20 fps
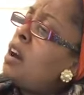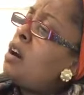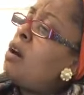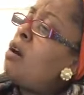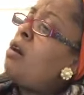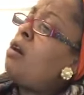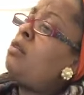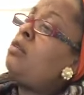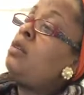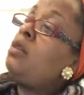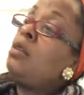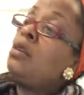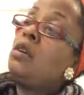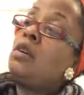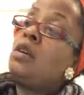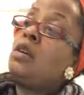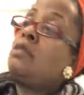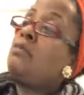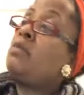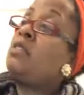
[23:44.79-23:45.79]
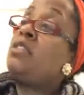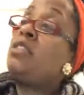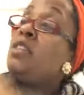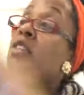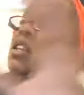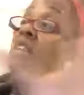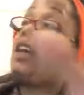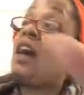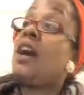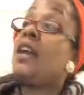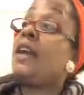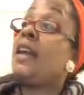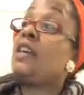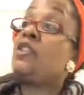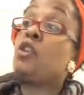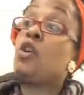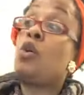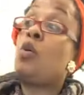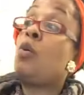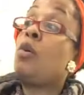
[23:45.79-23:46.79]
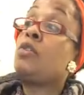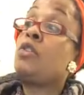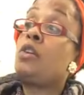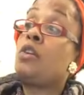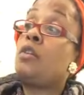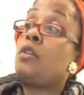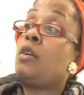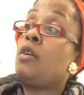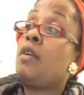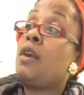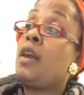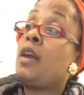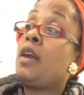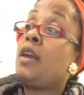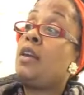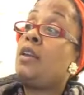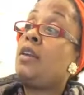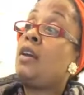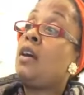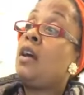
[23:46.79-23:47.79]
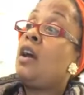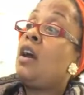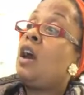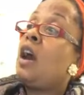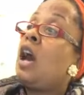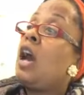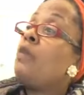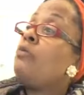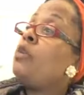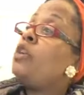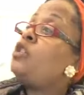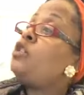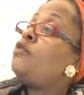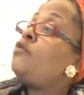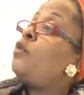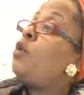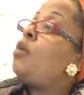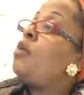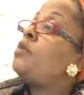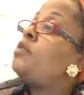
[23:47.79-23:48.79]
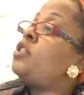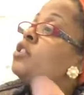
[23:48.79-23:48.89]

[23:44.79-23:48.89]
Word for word: called, but she did not answer or turn her head. I reached forward